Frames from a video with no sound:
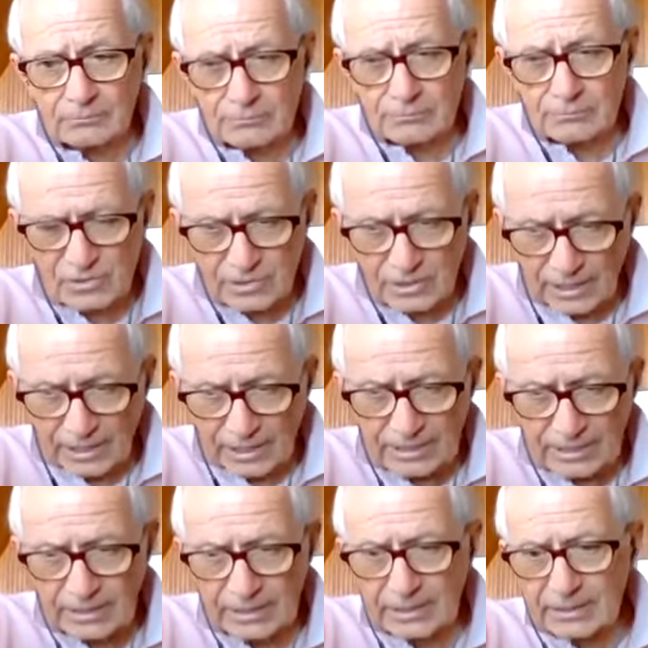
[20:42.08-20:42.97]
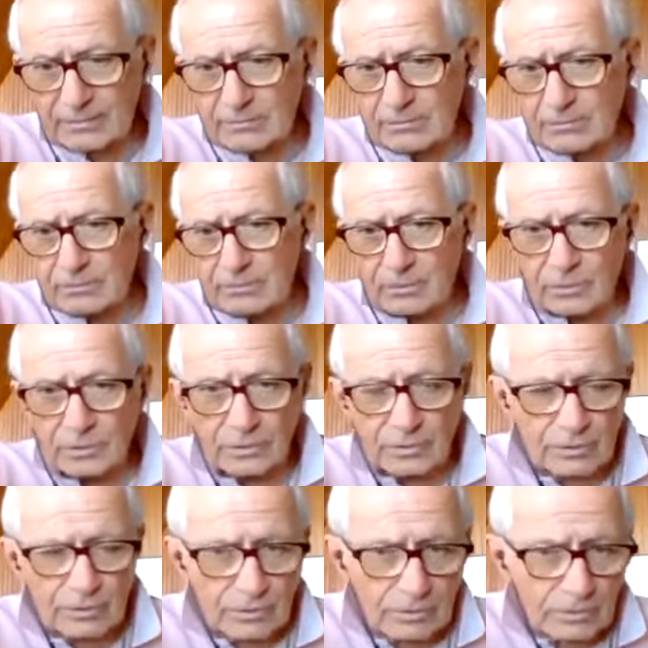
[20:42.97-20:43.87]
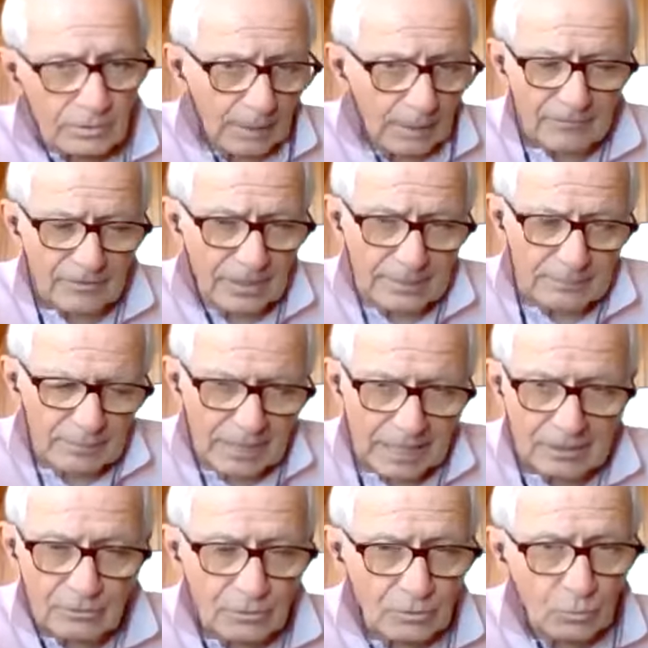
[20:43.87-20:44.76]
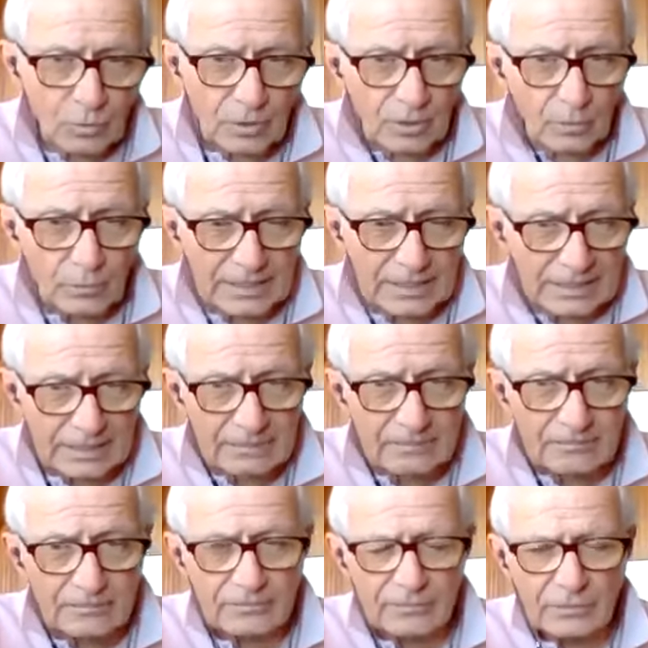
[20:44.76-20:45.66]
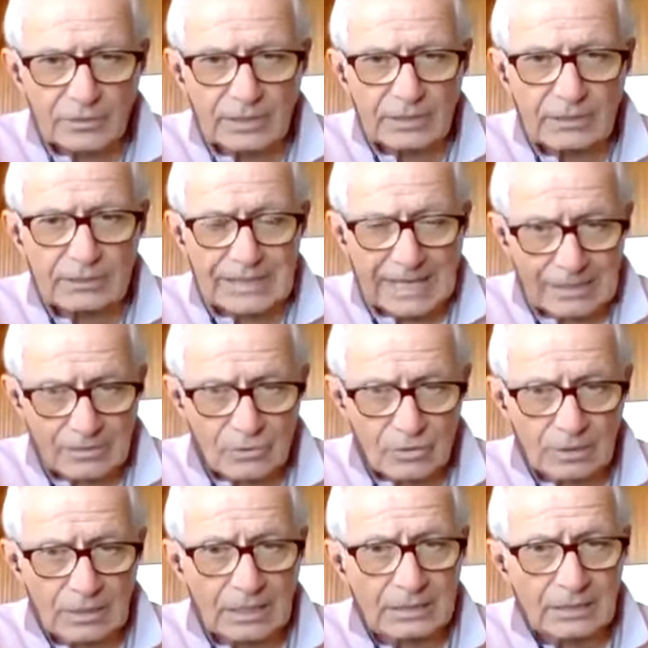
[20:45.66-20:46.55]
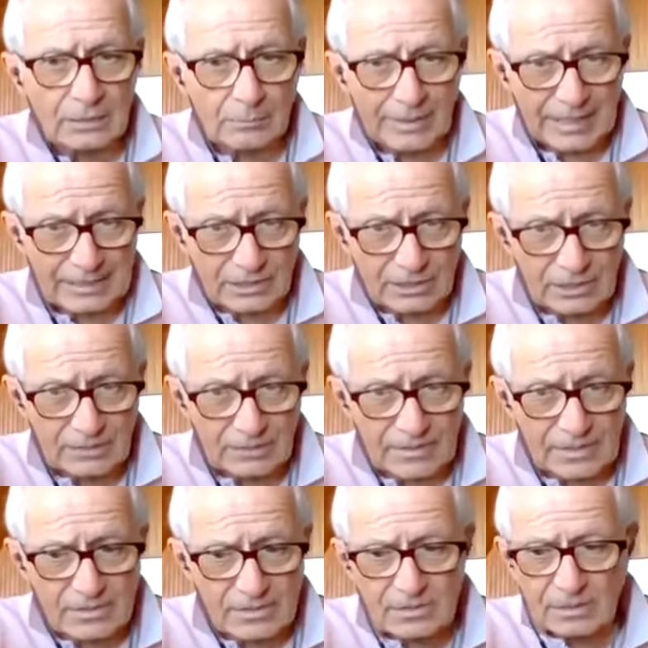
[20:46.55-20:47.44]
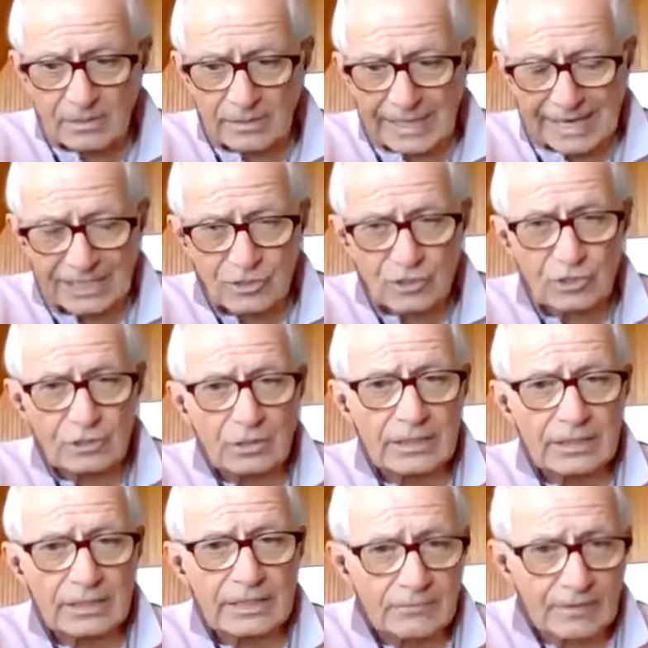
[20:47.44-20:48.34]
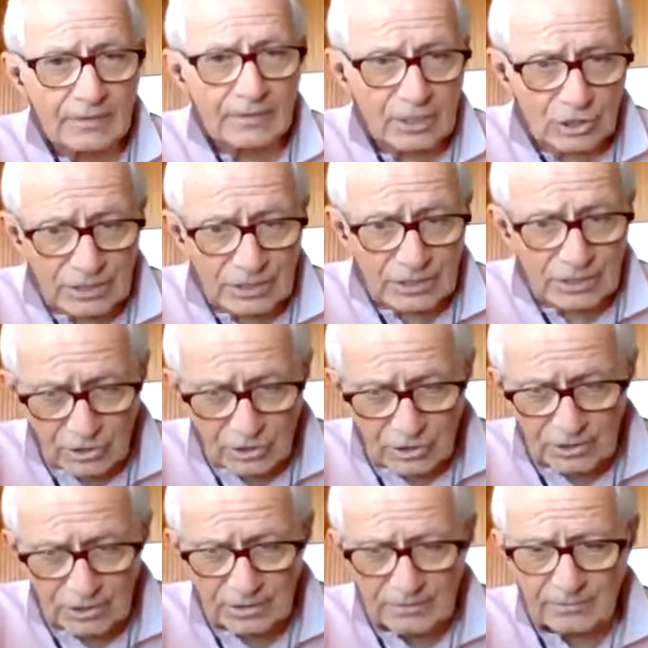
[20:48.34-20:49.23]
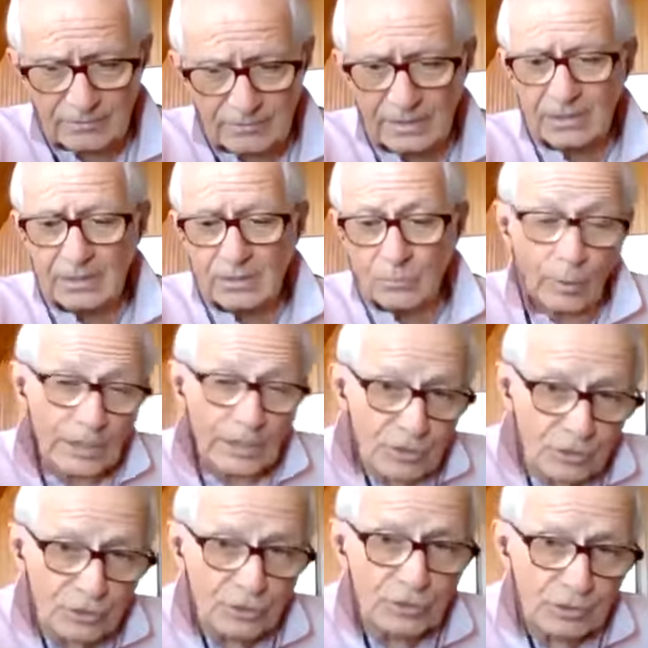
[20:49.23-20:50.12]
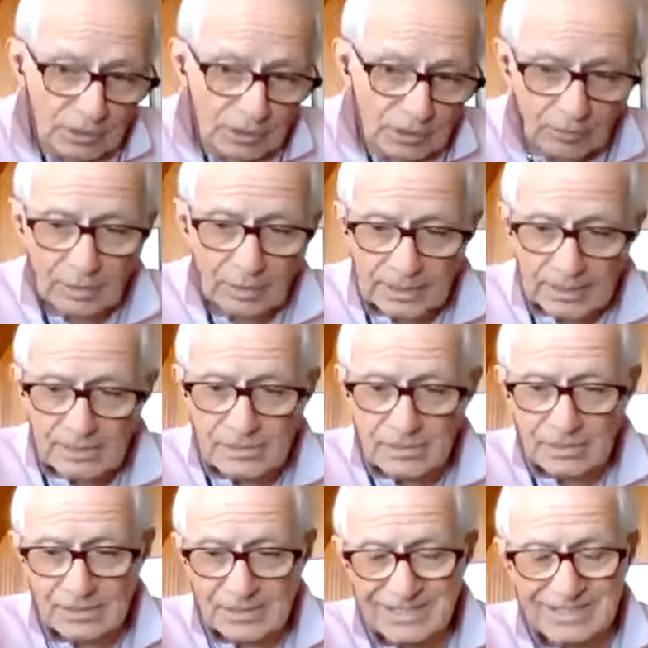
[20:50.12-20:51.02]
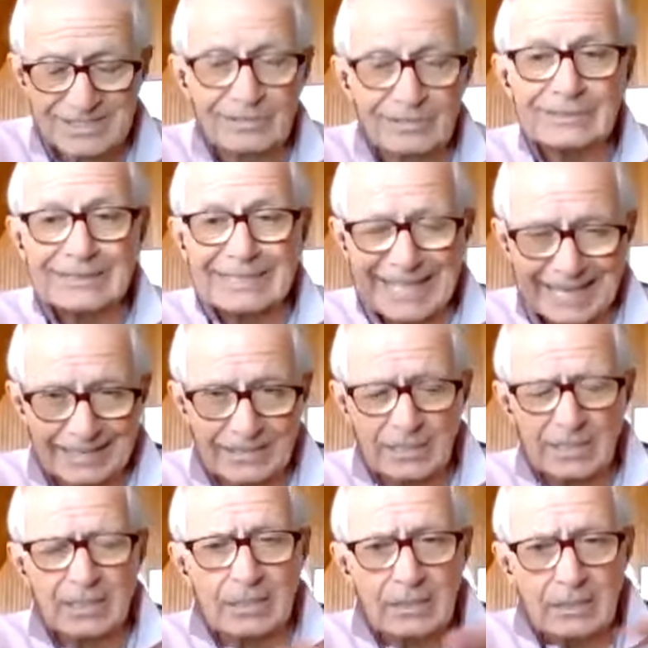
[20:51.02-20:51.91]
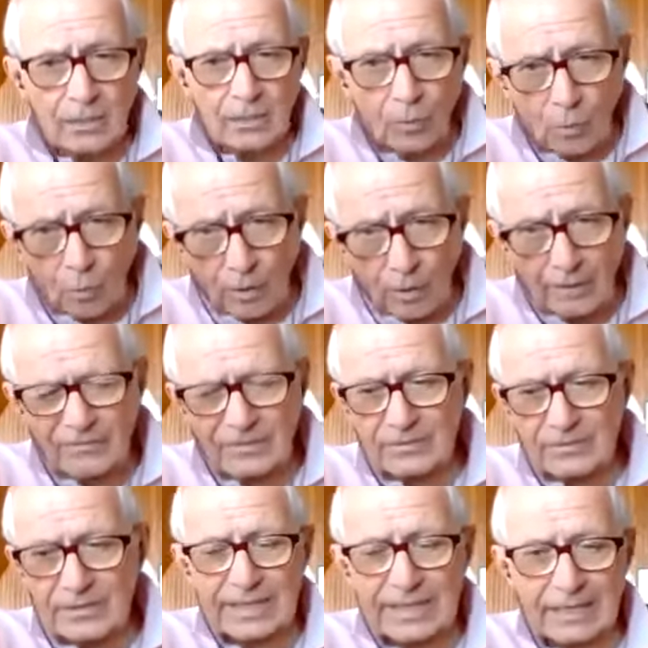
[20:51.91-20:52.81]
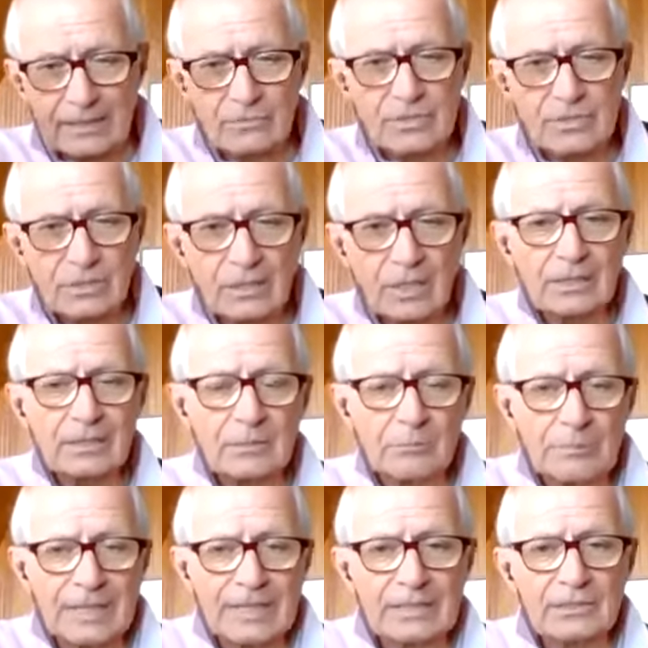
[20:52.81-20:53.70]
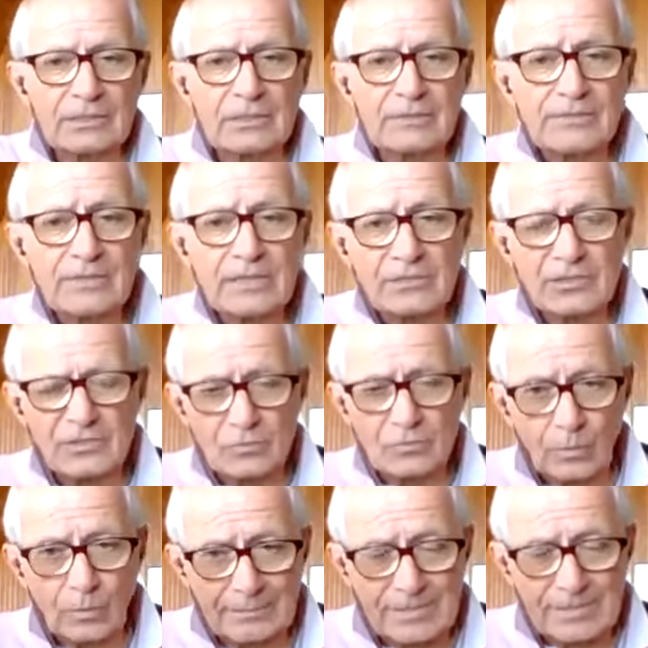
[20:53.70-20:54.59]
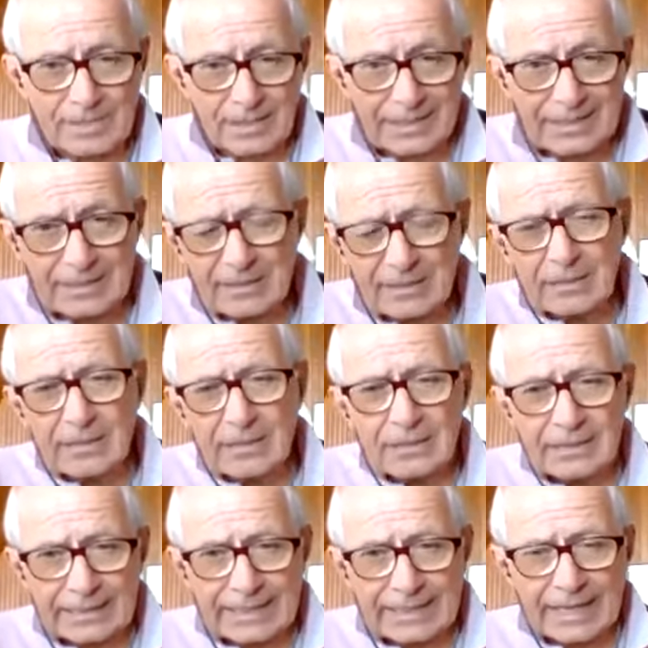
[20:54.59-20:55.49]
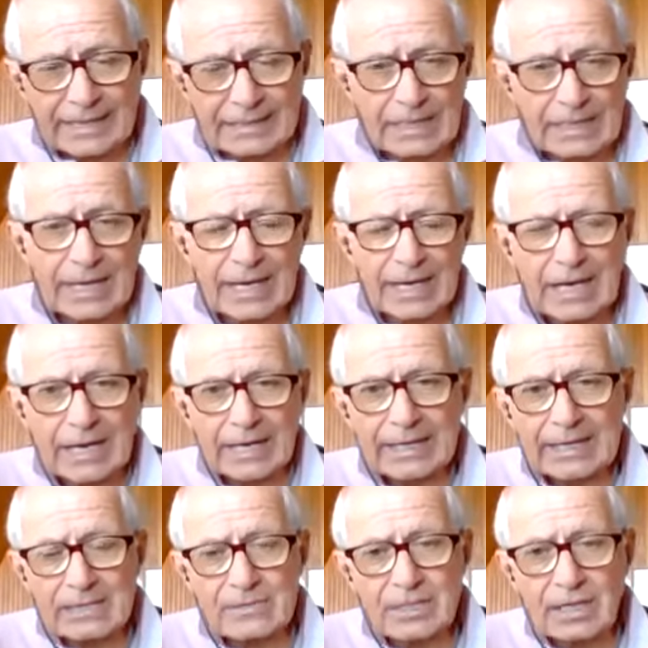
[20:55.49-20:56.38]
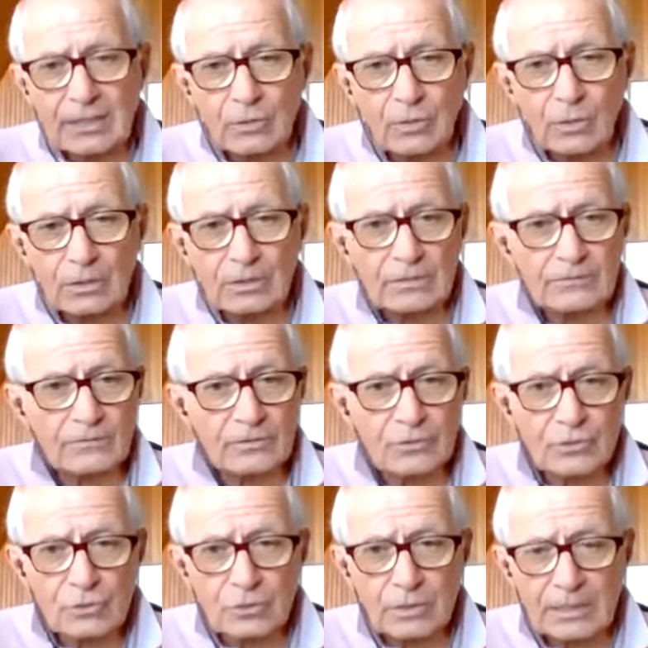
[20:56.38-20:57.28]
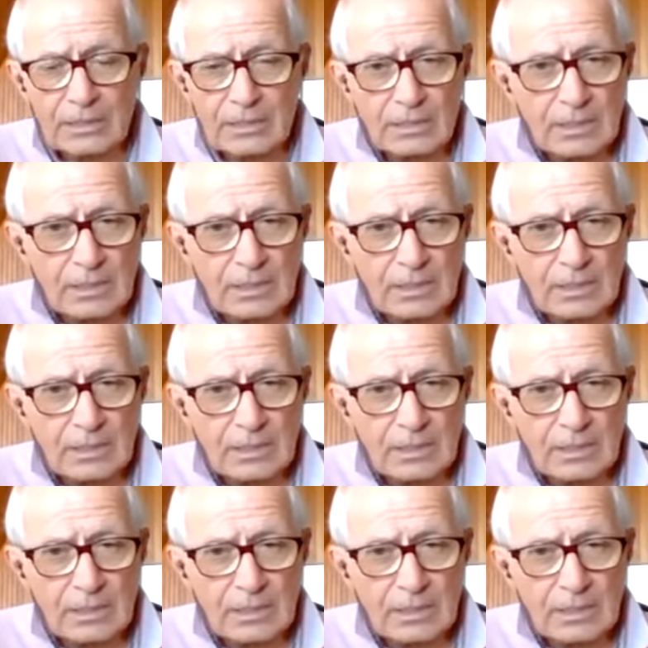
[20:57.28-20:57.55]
studying it. I'm very proud of the work we did for the Council on Competitiveness, the National Innovation Initiative, which the audience can still get off of the Council on Competitiveness's website, the NII, as I call it for short.